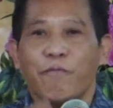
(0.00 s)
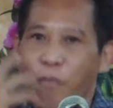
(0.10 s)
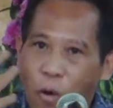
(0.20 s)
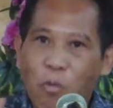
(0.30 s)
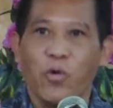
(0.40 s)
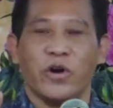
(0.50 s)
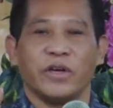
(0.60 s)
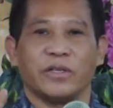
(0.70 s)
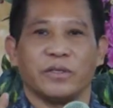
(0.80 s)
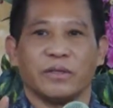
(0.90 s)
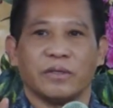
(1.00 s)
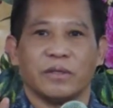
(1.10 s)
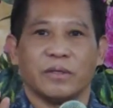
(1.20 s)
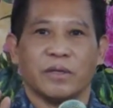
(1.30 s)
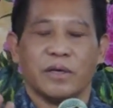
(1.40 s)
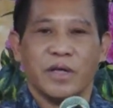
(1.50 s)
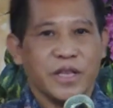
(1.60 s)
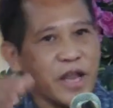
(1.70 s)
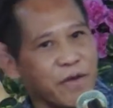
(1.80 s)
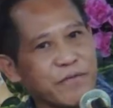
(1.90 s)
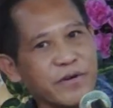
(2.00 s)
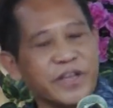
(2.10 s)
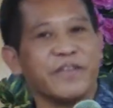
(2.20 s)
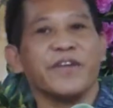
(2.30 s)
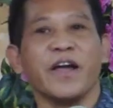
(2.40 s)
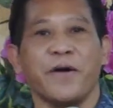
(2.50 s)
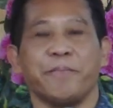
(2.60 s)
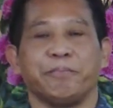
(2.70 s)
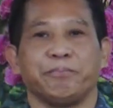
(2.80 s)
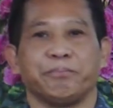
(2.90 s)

forward, never giving up,